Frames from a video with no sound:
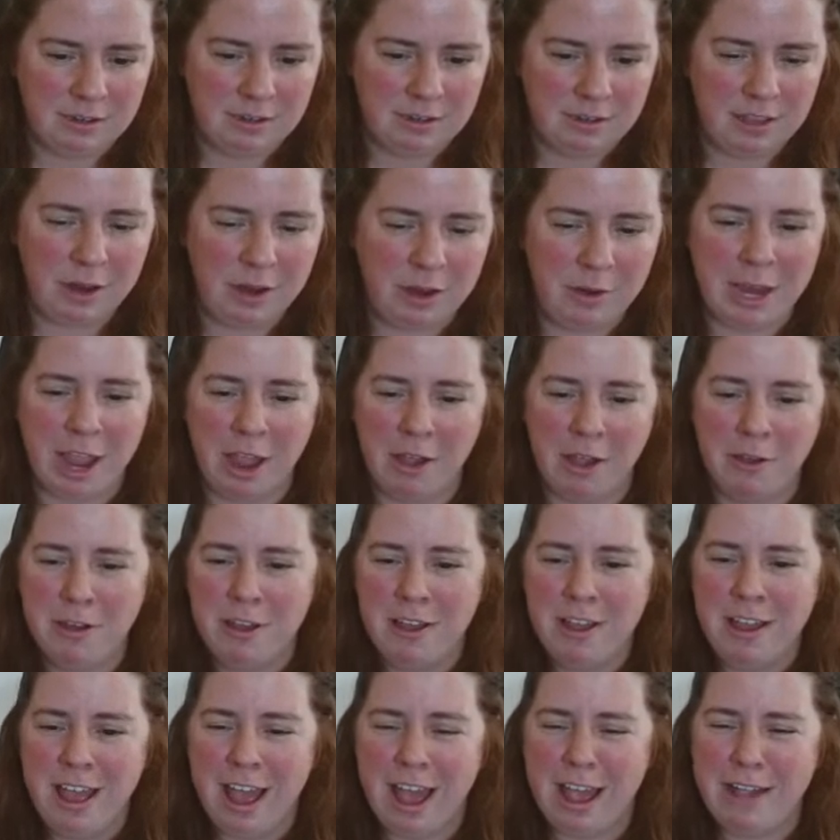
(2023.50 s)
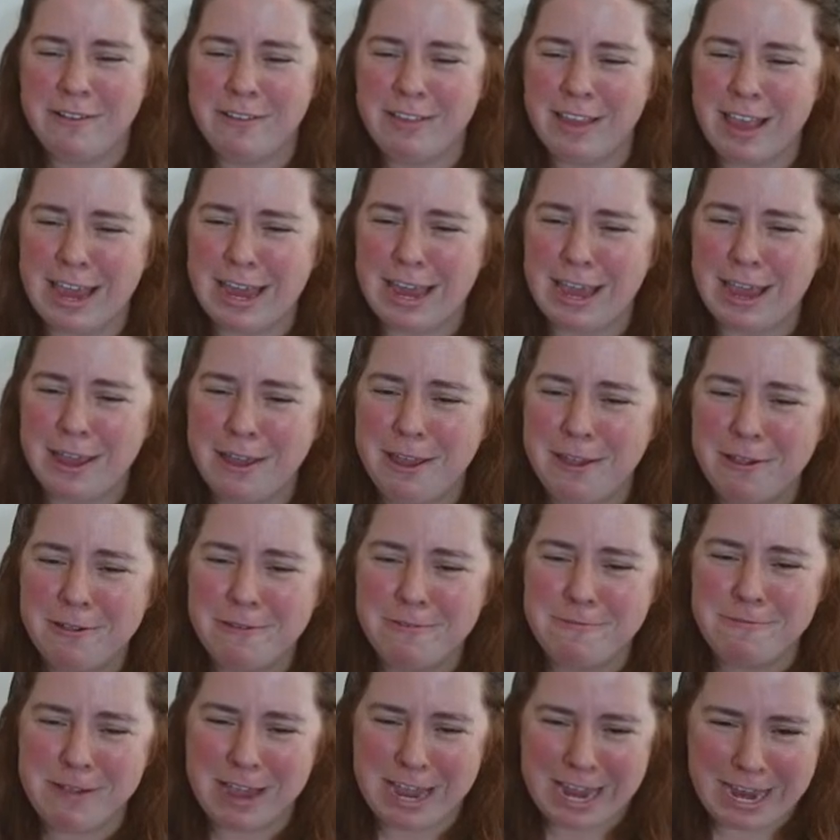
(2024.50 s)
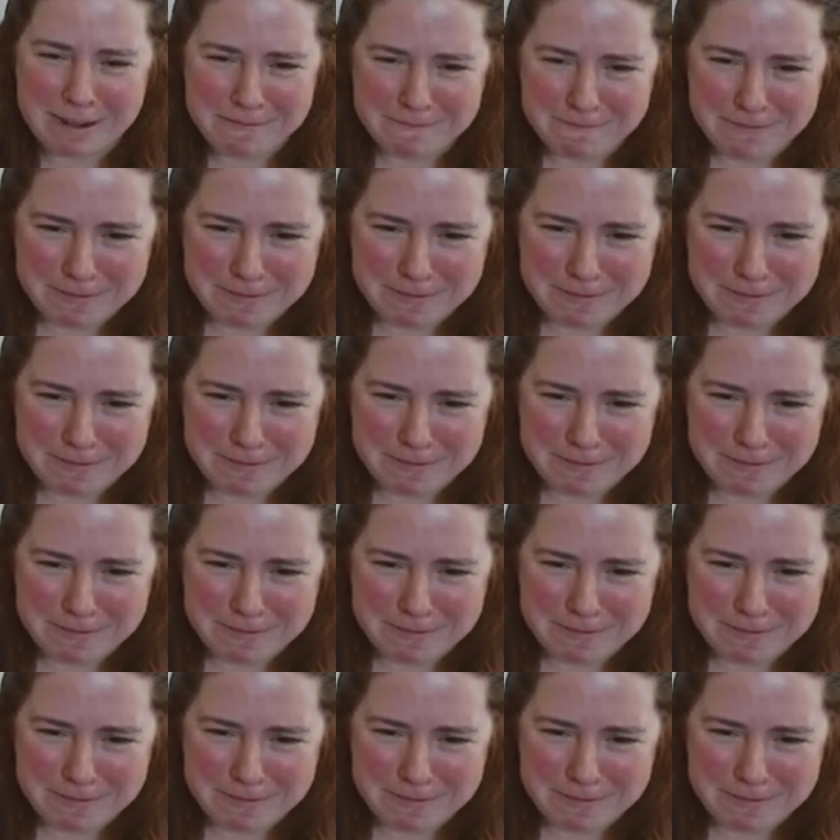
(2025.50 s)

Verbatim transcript: There we go. I was like, wait,